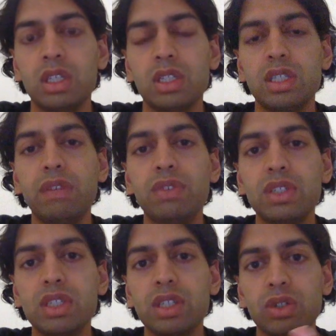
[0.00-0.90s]
San
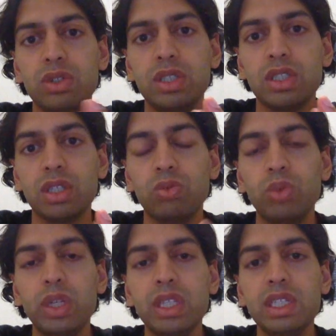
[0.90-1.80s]
Francisco is a
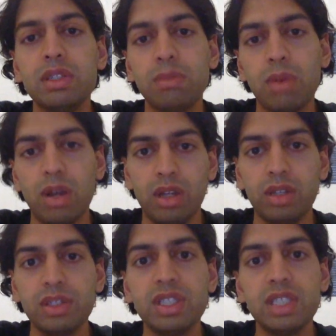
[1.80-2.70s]
really
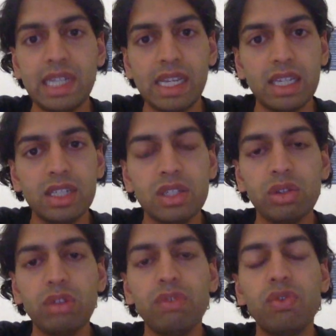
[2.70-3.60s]
small city. It's
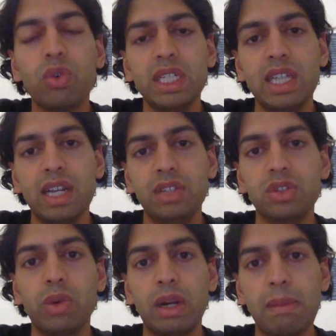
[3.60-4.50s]
only 49
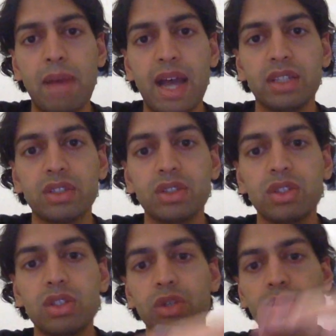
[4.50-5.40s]
square miles,
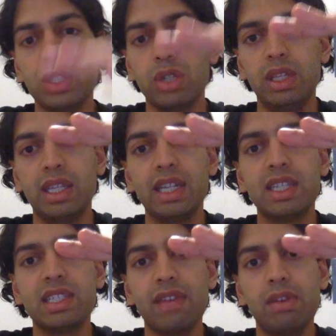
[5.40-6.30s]
so it's only like
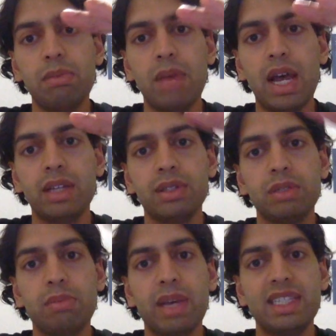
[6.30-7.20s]
7
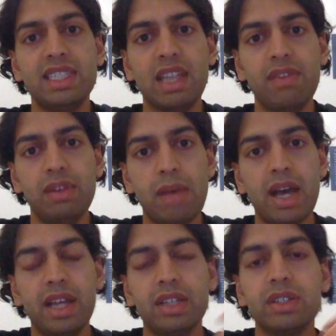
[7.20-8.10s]
miles by 7
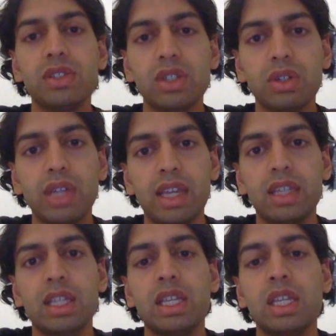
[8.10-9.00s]
miles,
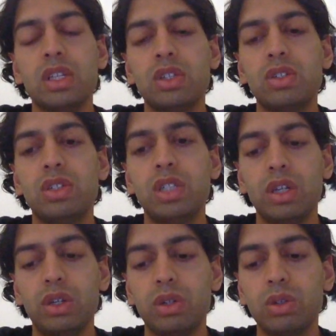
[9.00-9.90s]
okay?
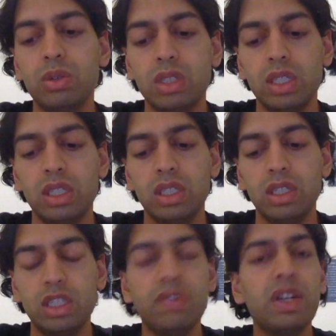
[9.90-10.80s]
So
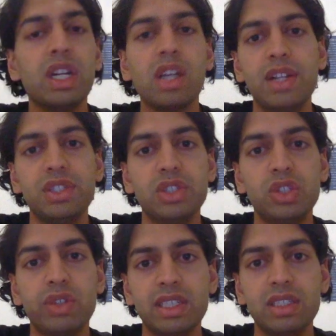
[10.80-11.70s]
it's a very
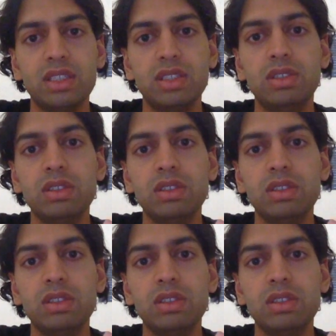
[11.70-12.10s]
concentrated,